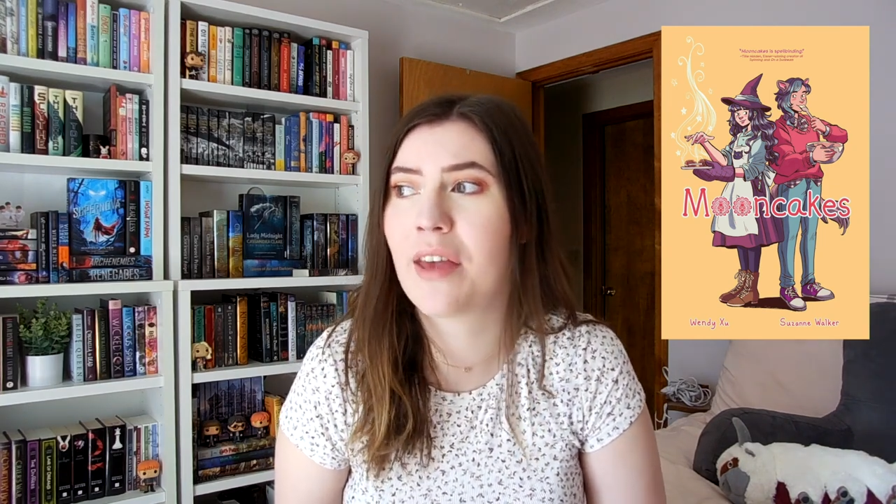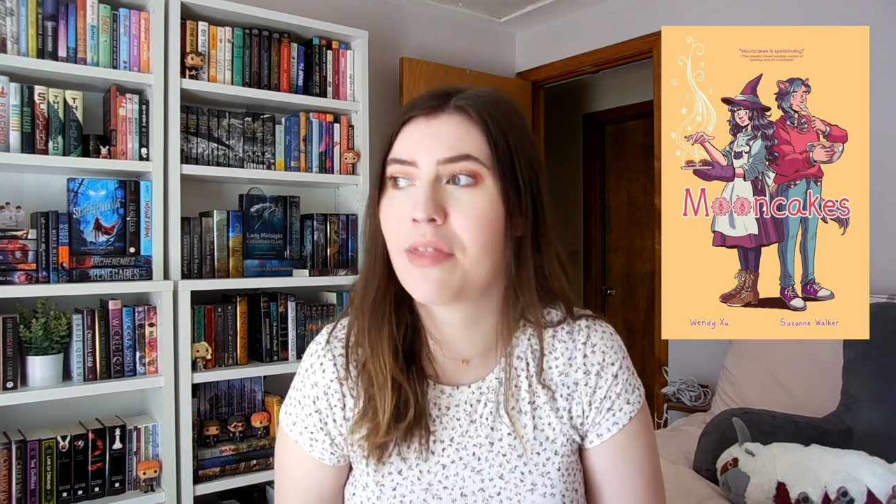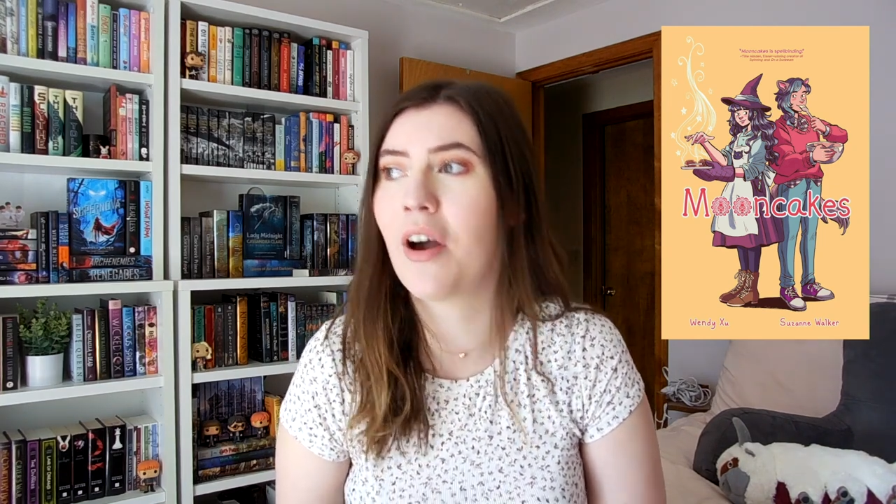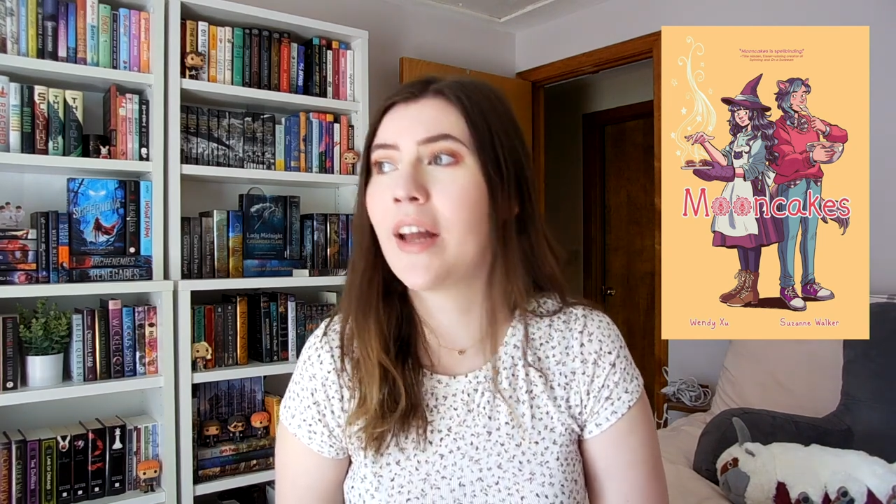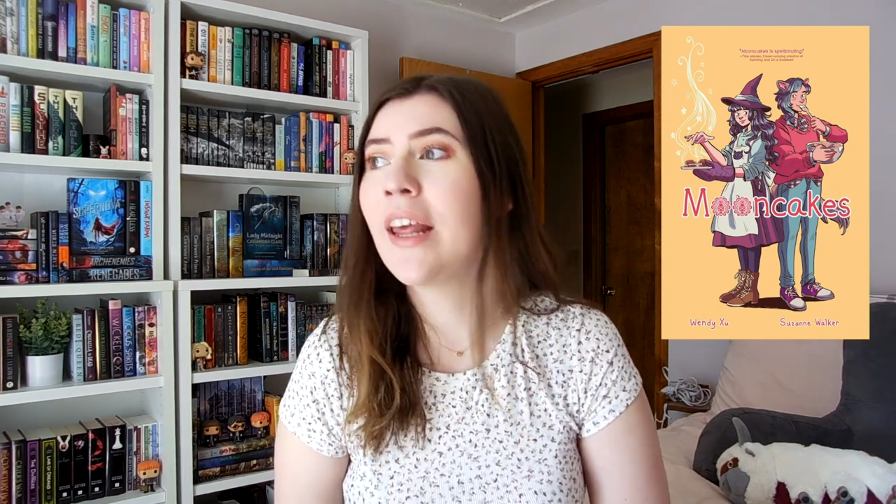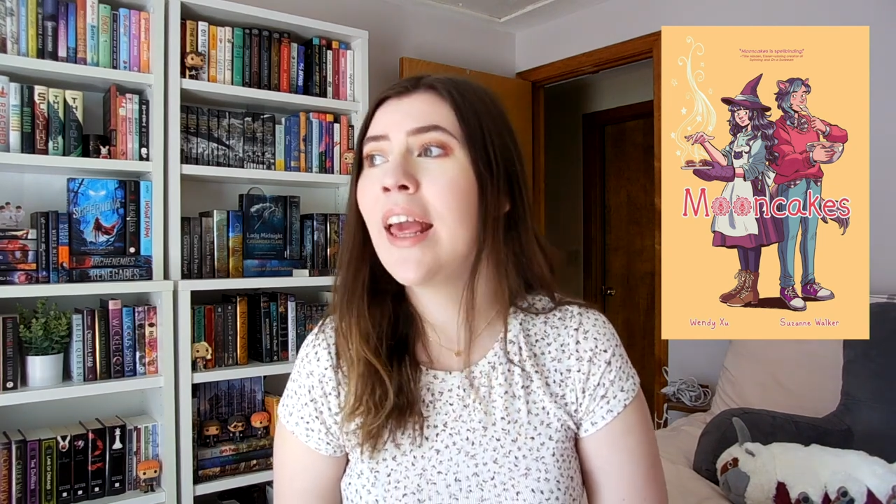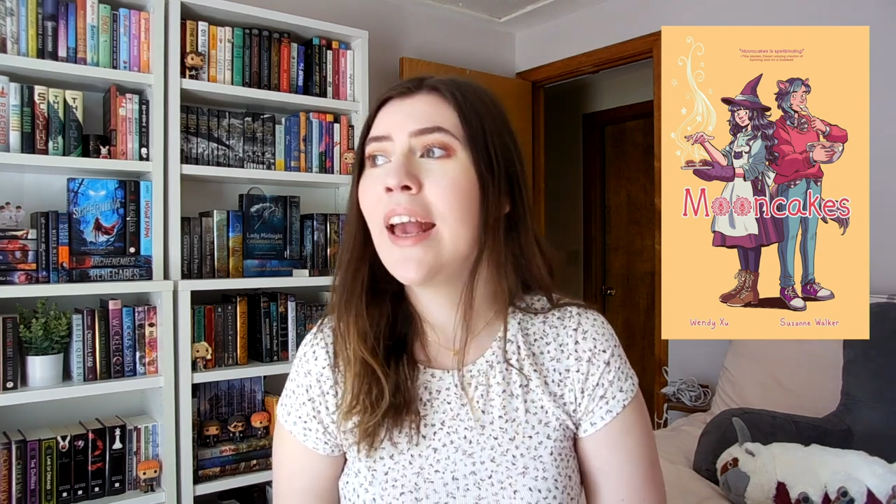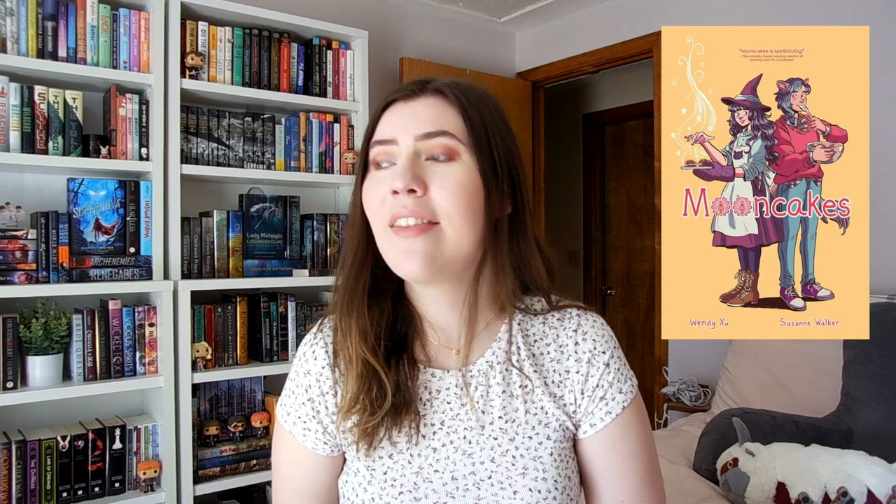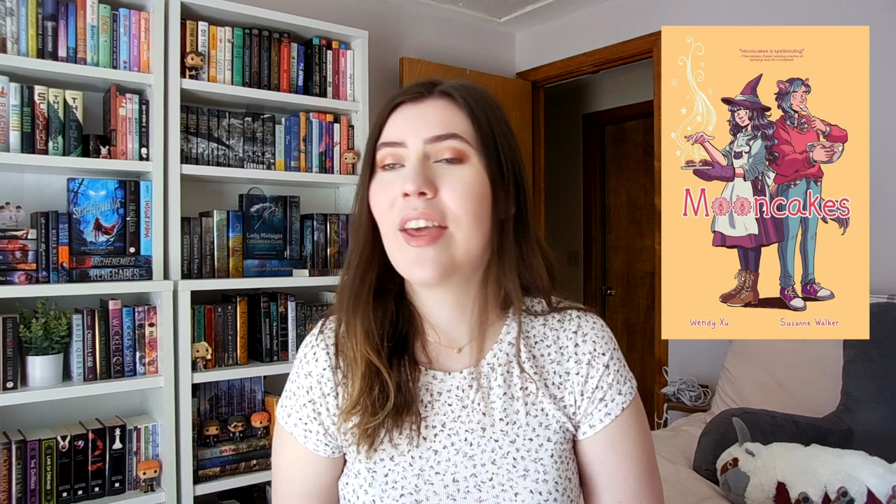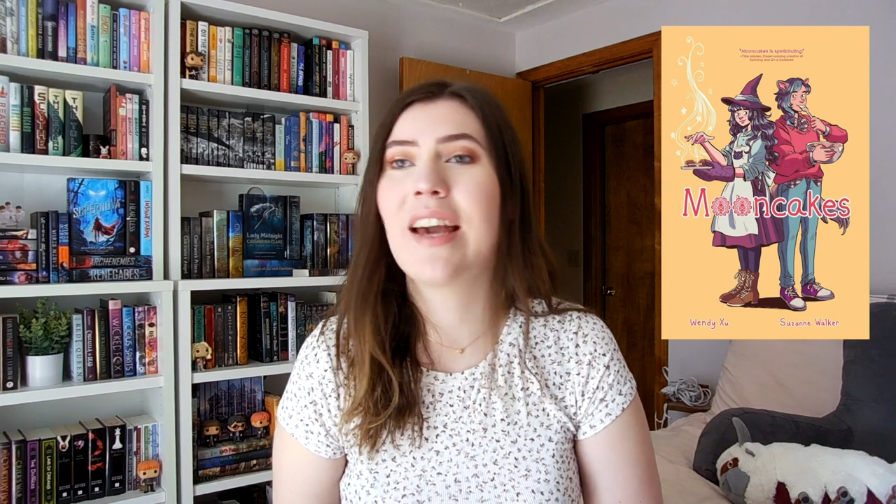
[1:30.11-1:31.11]
I thought
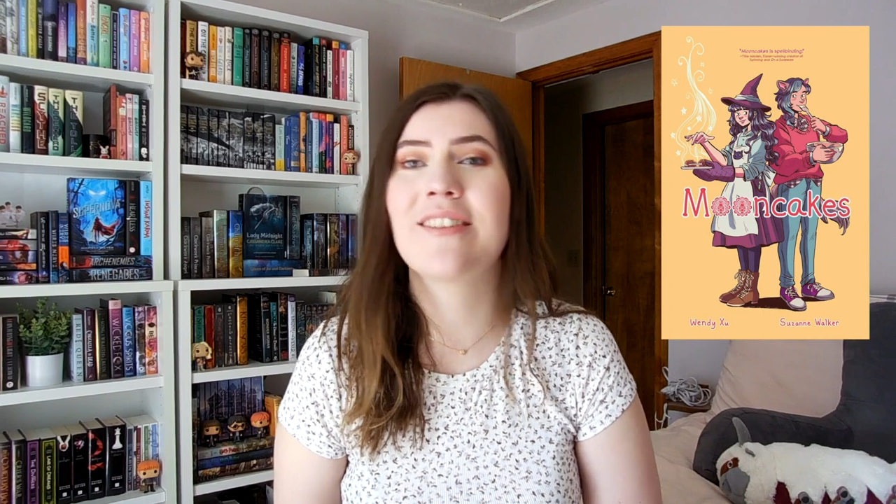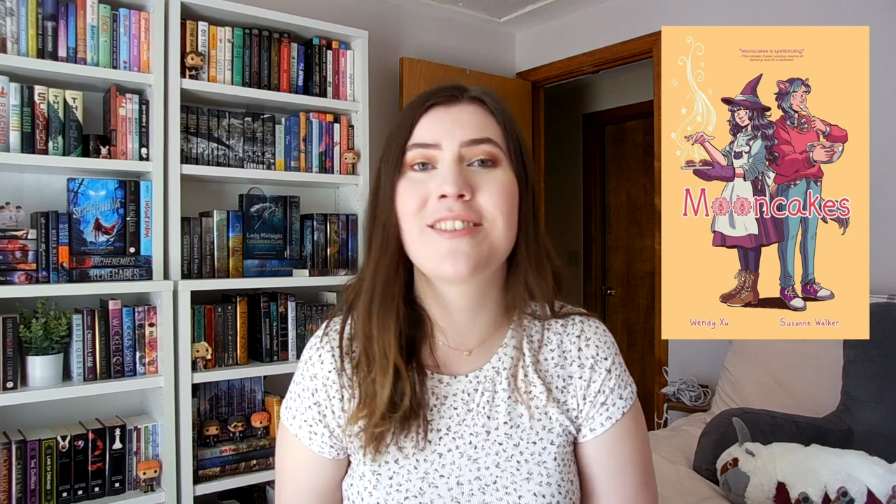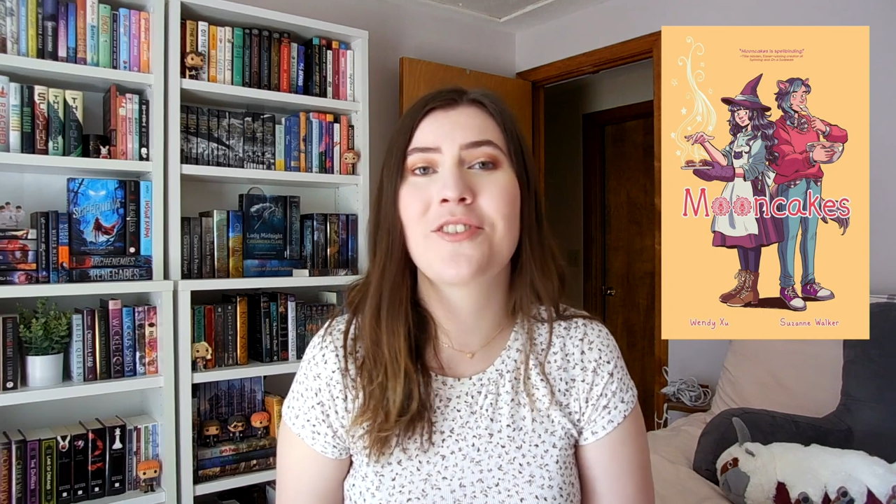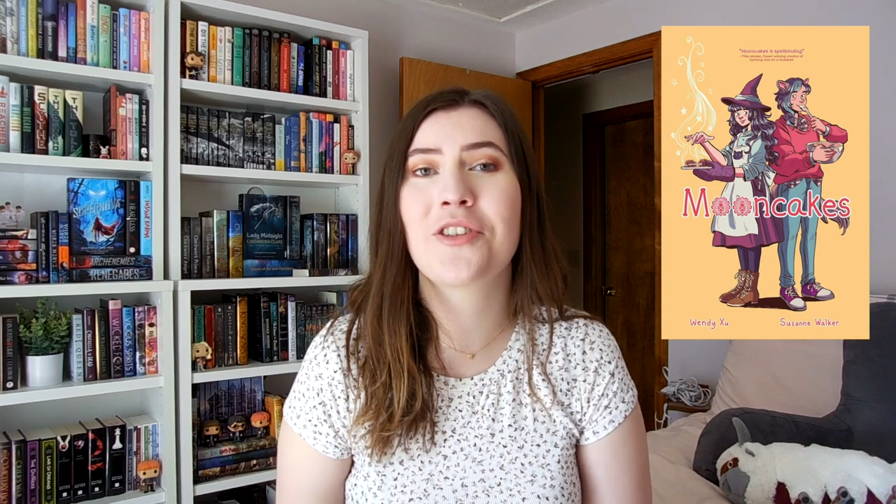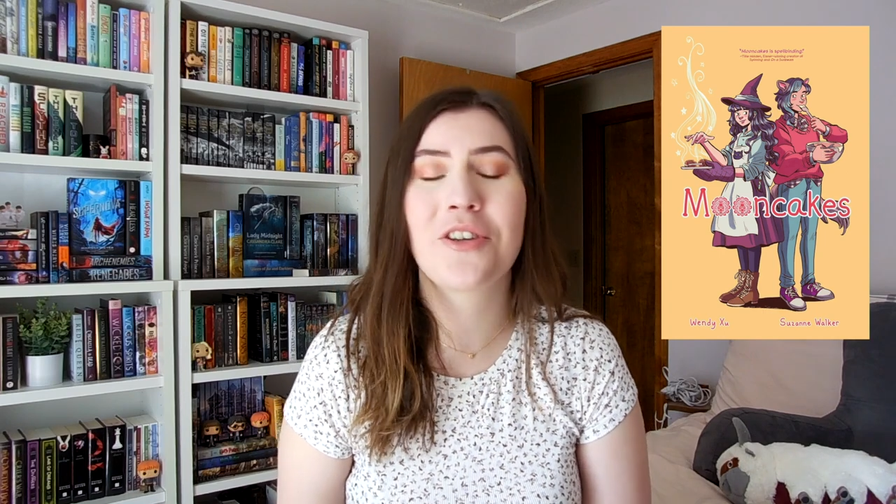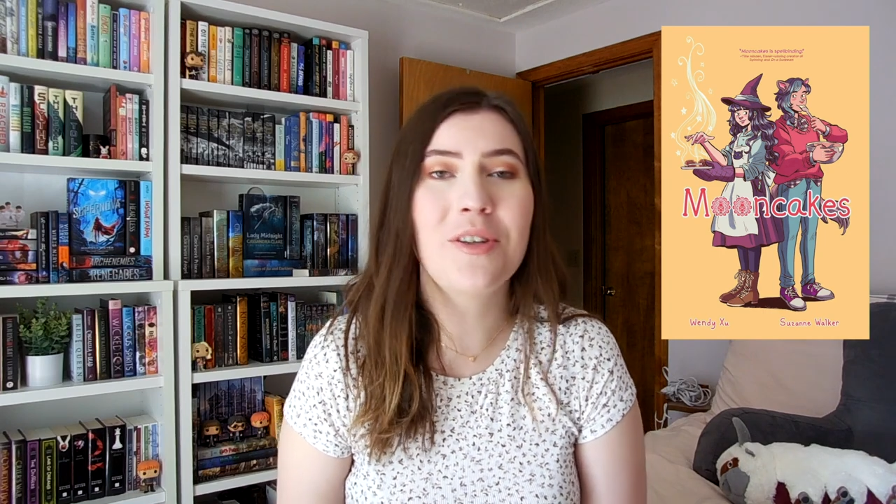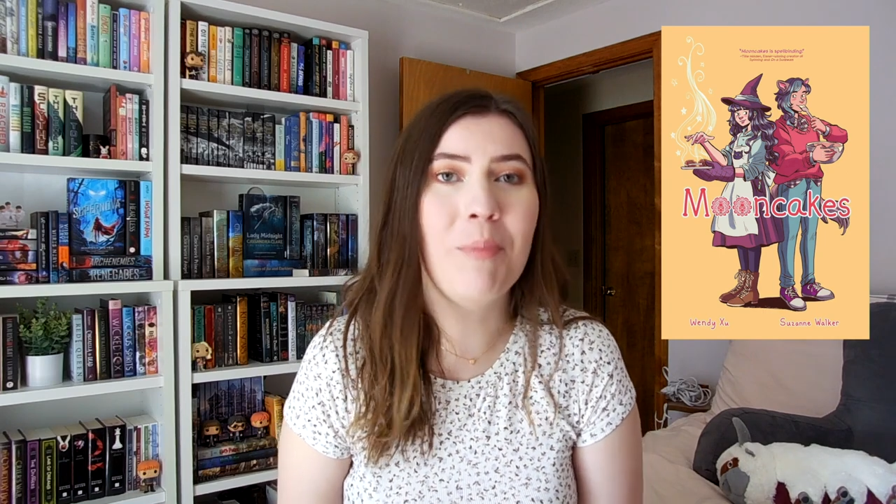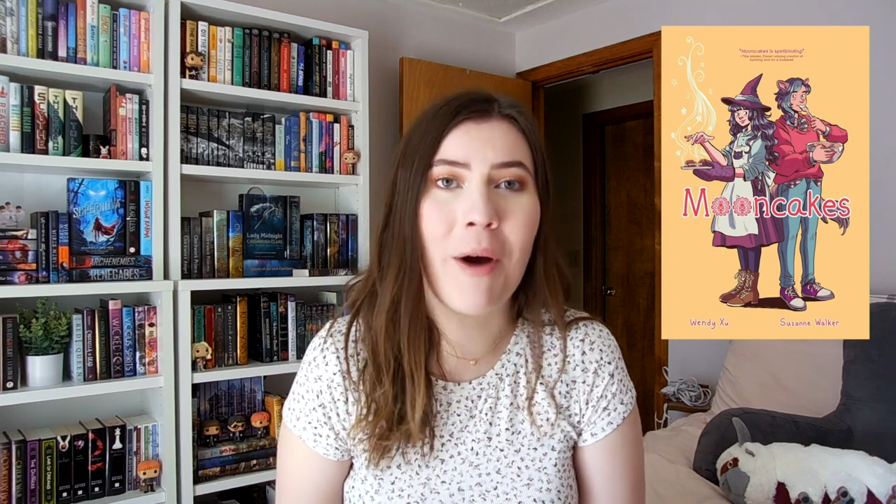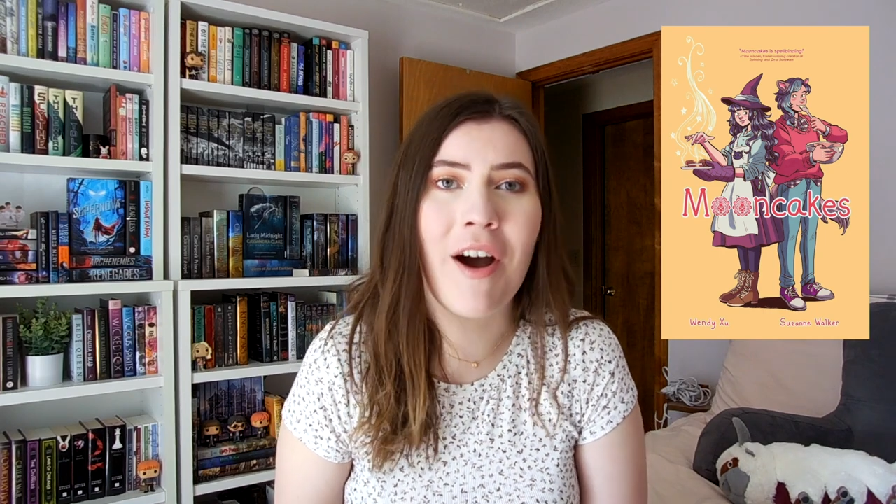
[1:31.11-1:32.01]
they had such a good